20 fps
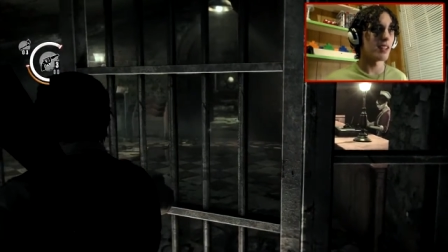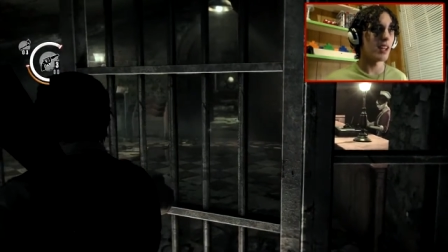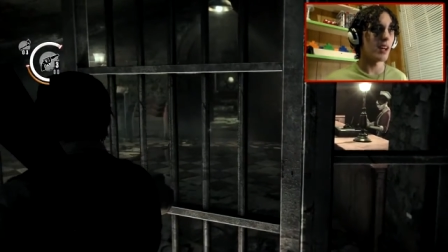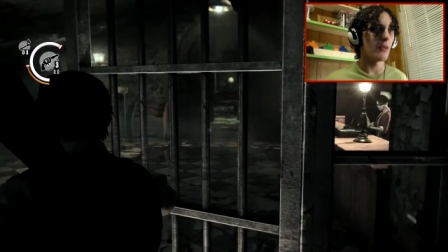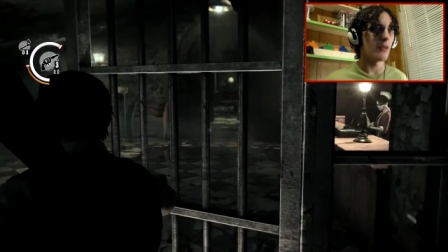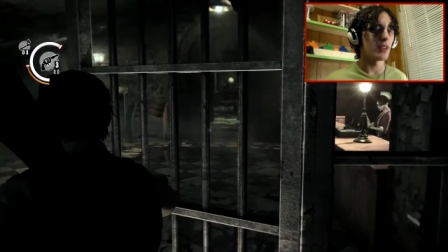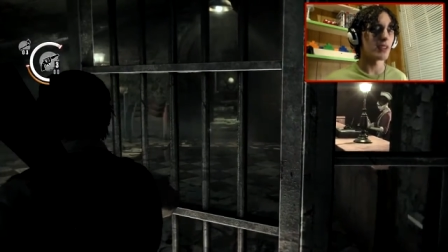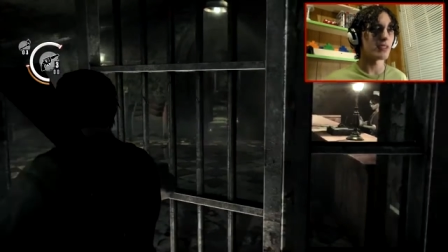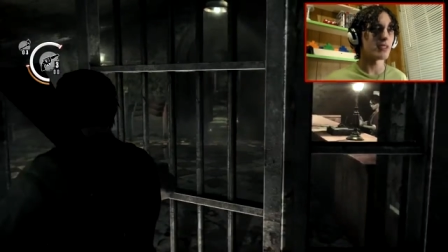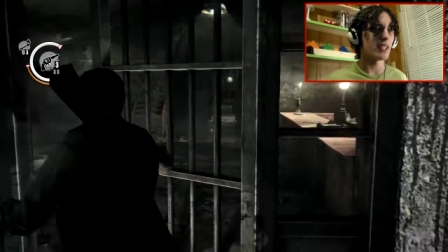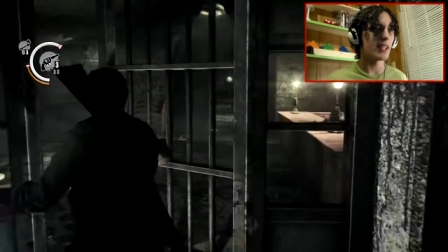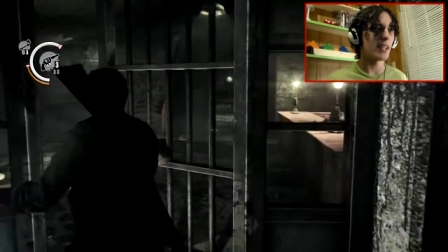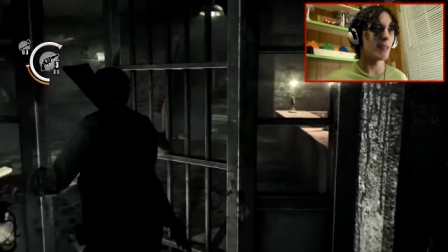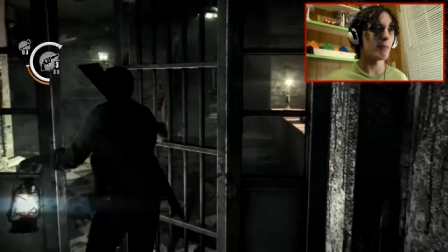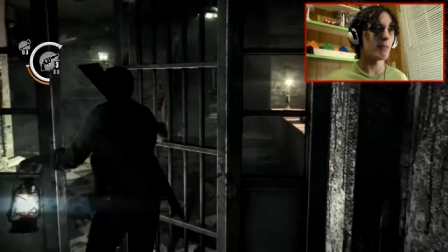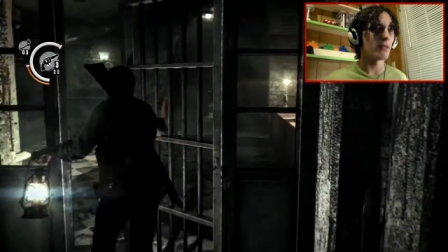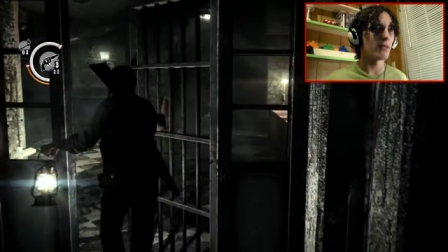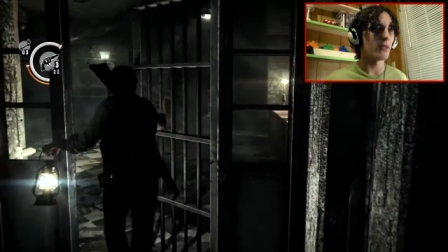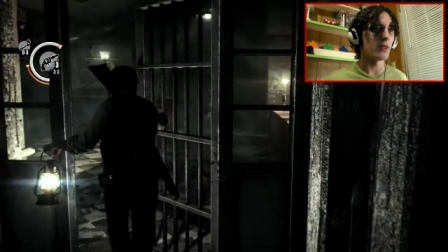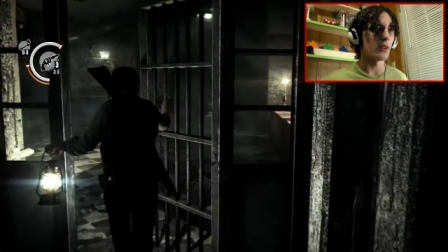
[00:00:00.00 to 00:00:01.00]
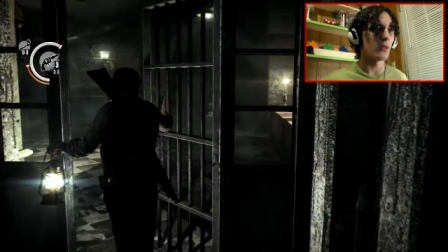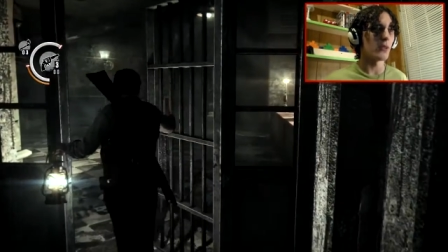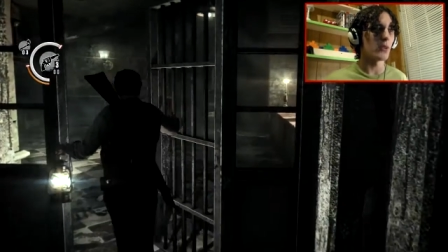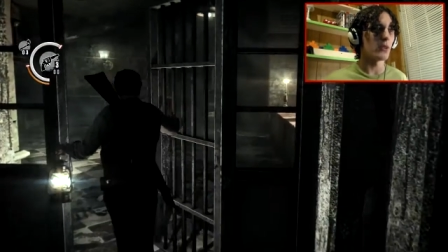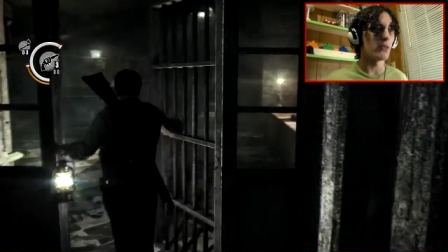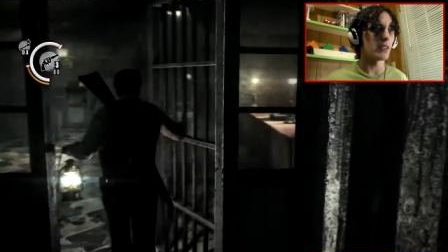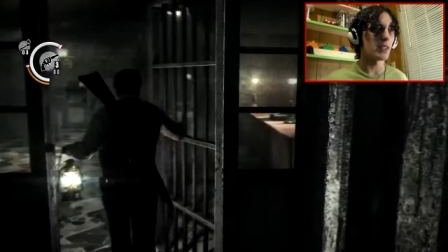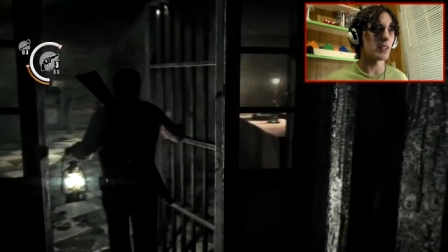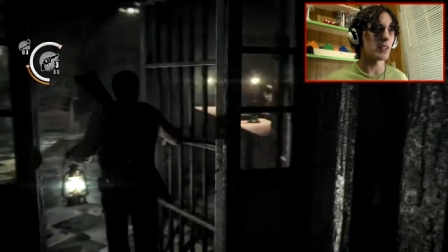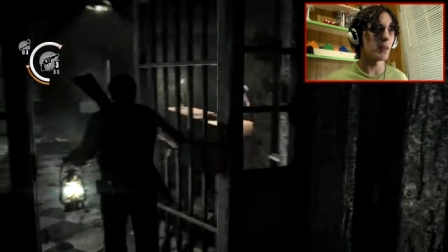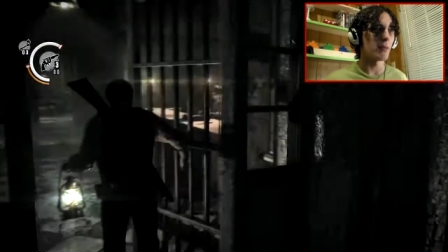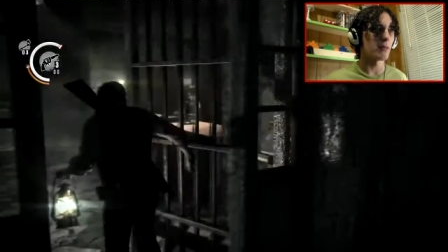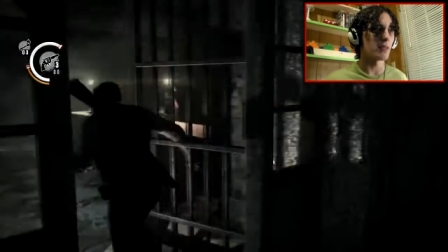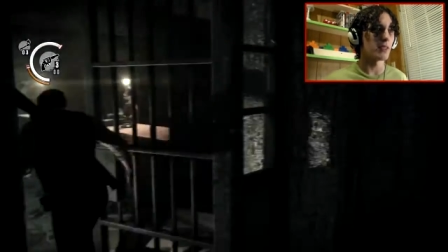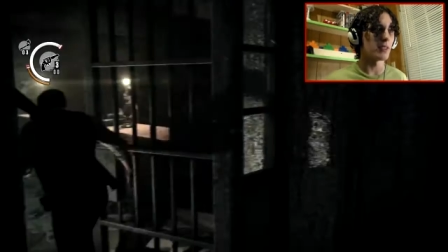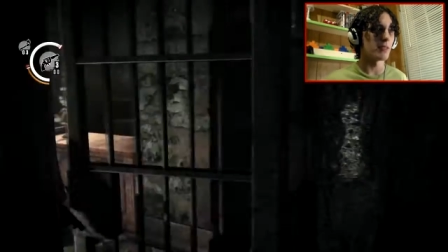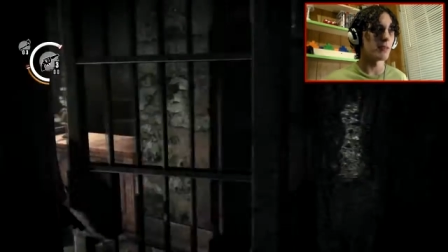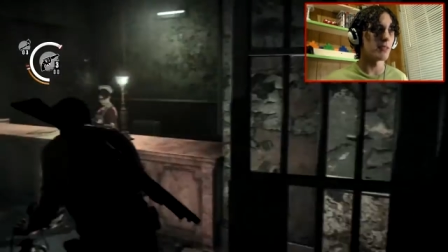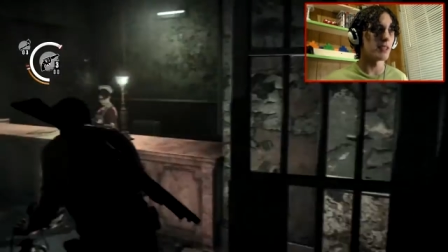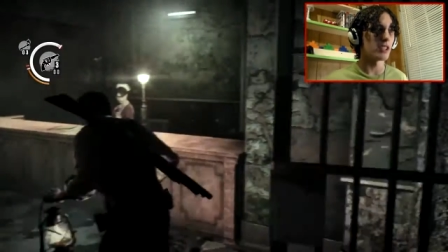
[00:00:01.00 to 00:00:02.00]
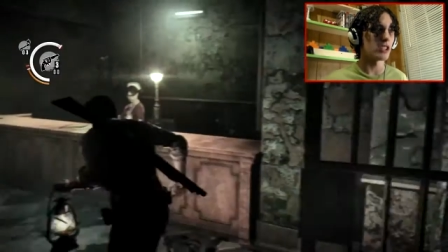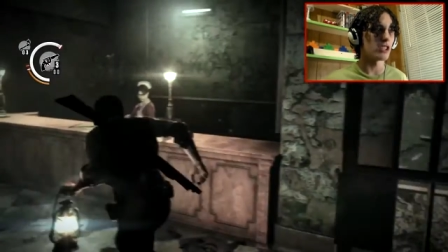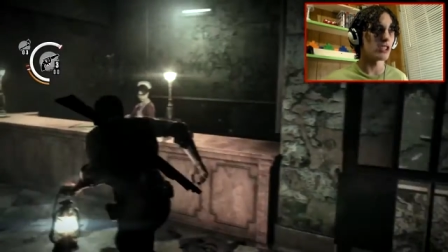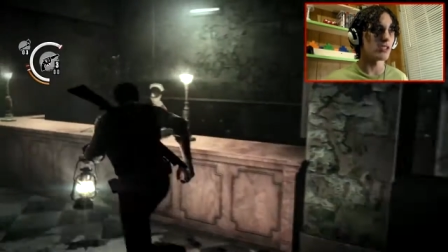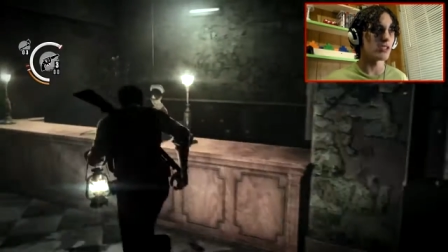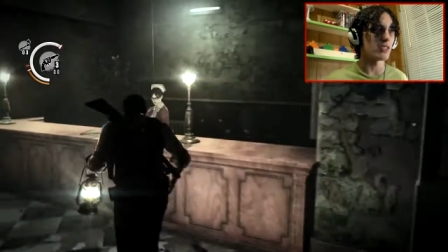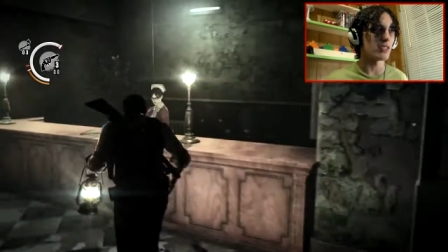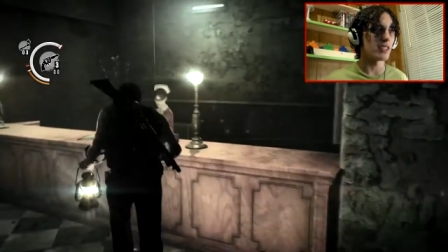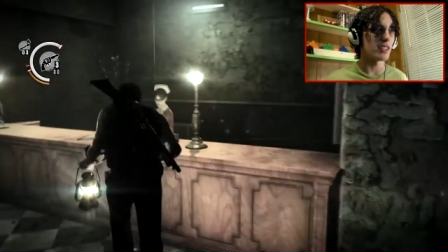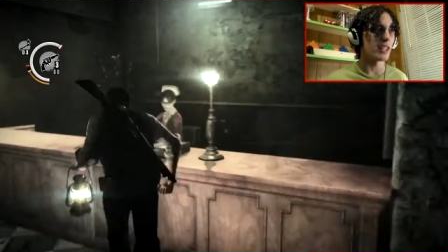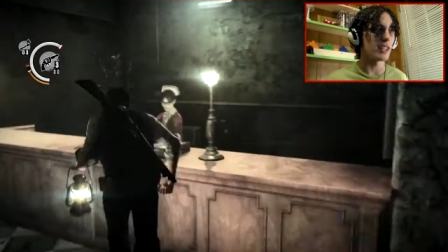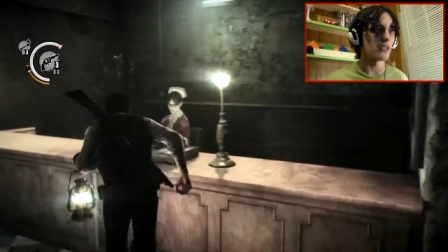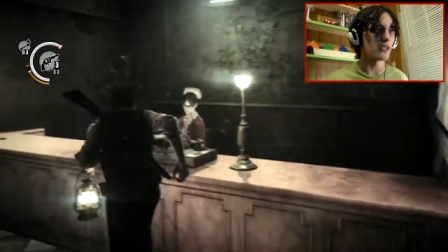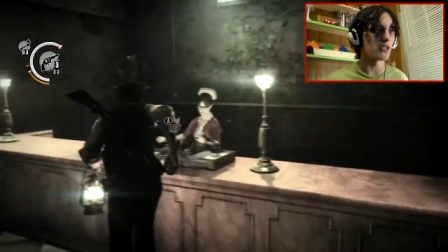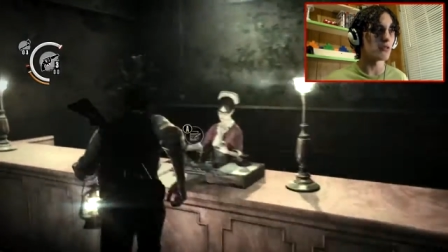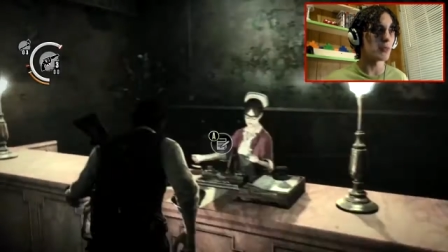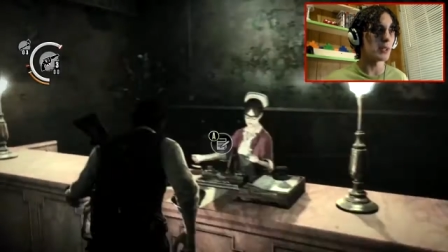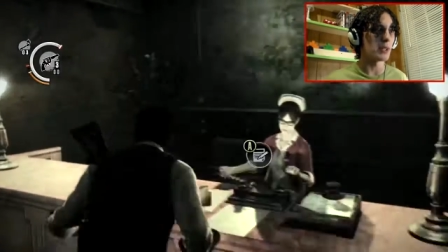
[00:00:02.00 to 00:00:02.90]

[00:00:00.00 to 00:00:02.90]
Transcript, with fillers: I want to save before Ruvik comes and just kills